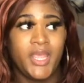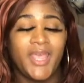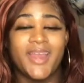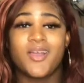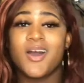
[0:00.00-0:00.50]

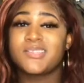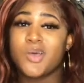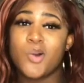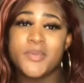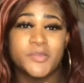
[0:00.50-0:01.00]
And God's
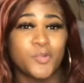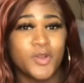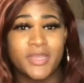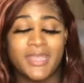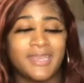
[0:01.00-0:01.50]
always
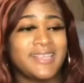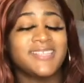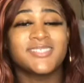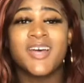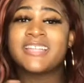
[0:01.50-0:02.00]
working.
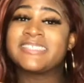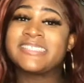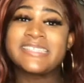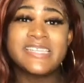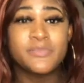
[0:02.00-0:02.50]
He's not
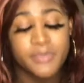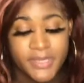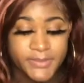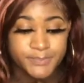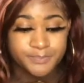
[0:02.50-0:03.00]
sleeping.